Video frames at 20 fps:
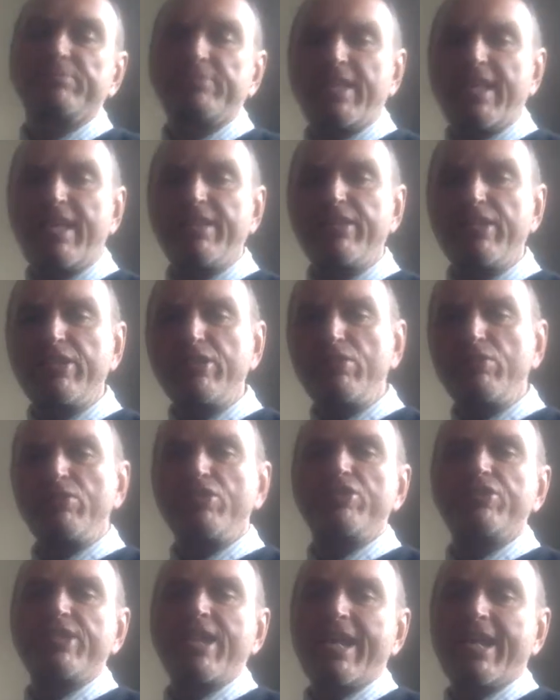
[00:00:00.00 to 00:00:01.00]
They had their
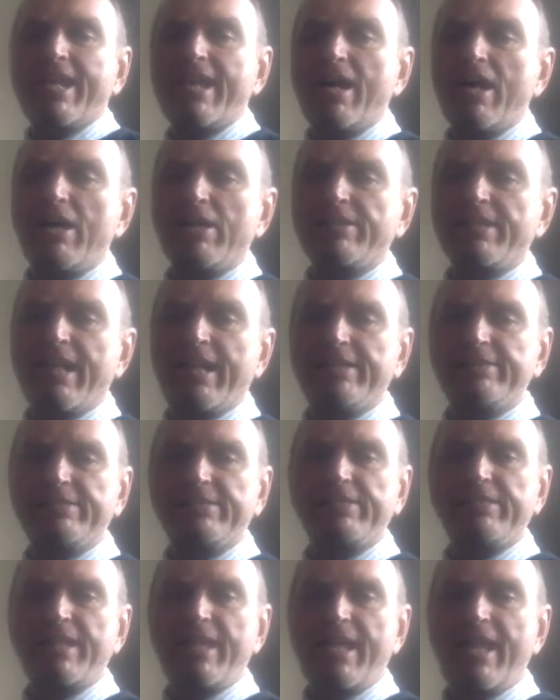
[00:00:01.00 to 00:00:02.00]
Union Jack hard hats
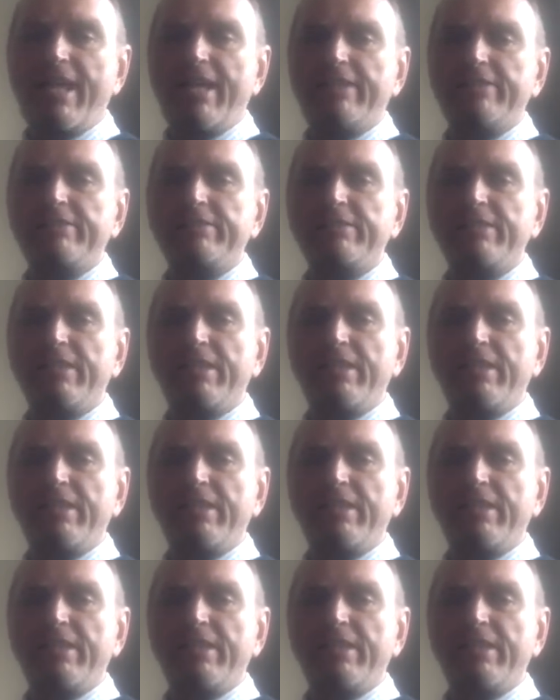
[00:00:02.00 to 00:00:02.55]
in their hands